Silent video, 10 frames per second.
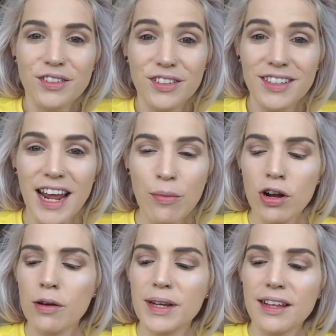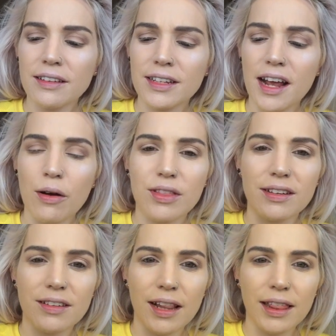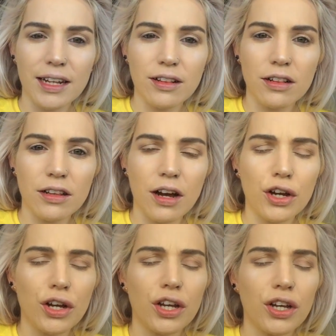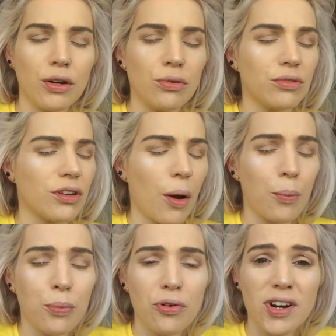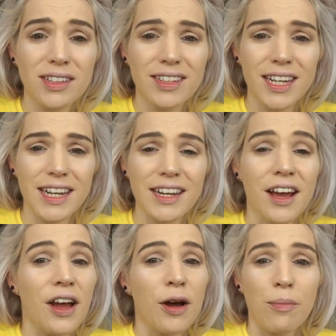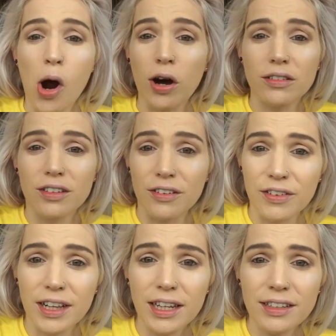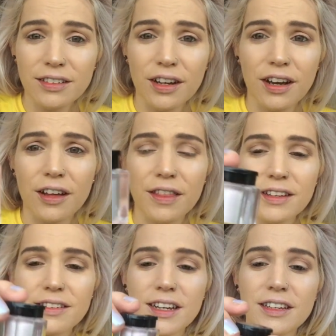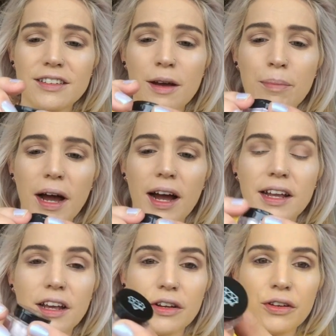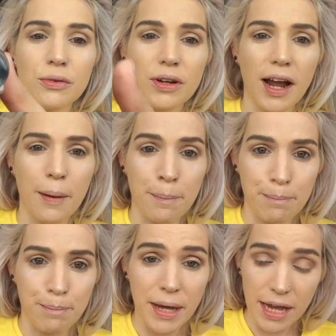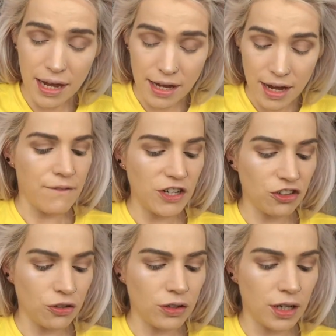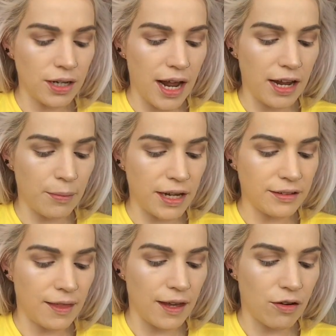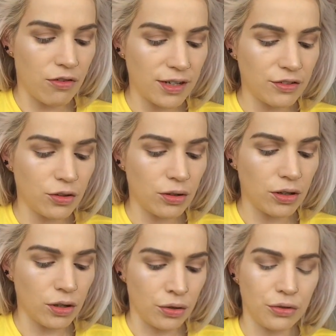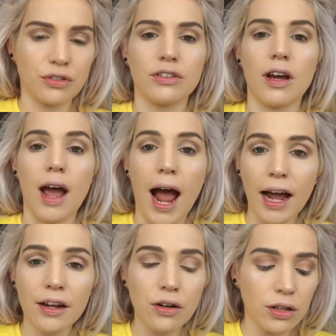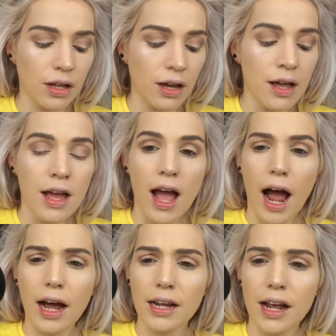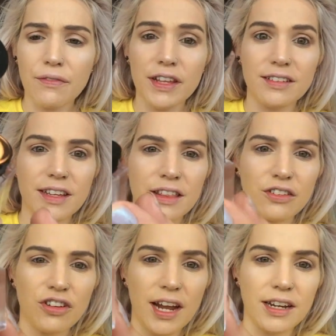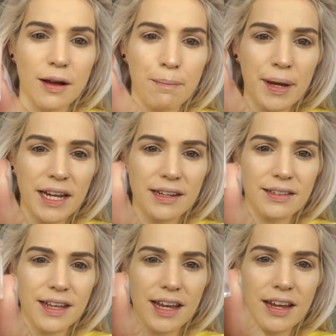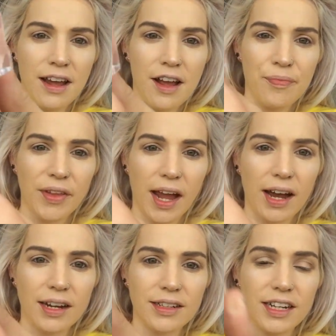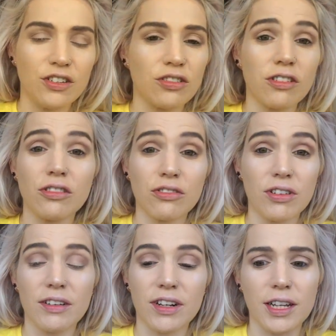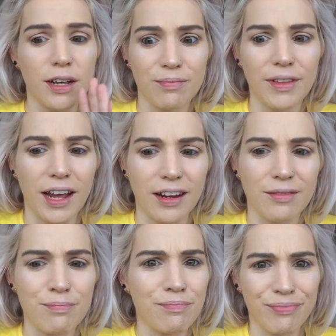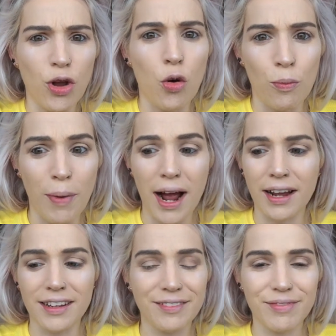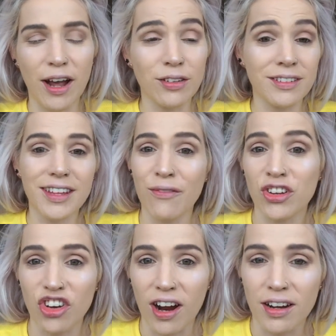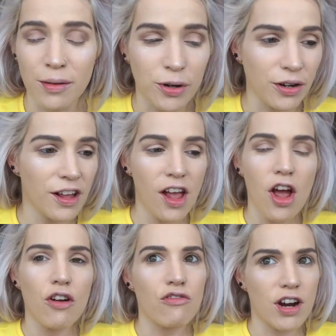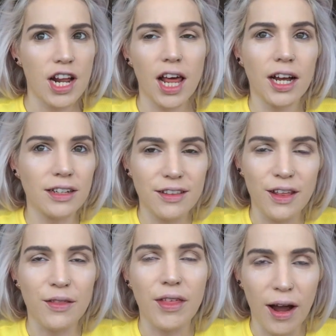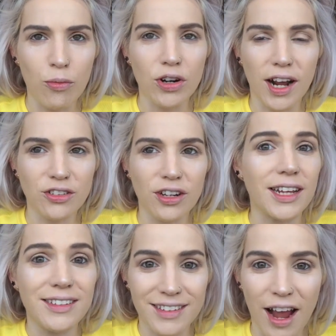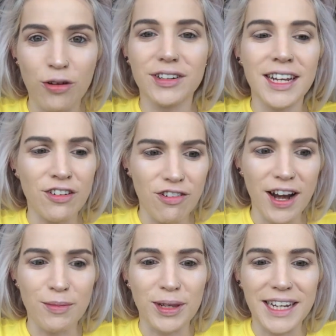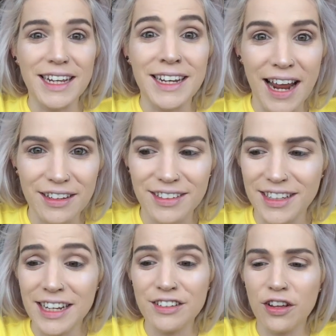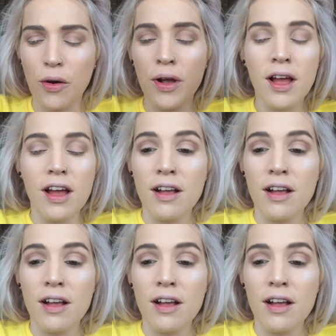So today we're going to be testing out this little cute pretty pot of glitter. This is by UCANBE. Official name is the Crystal Luster Eye Colour. I have this in the shade Pixie and it just looks really, really like, oh my, I was going to say vagina, but realised that that would actually sound incredibly nasty. So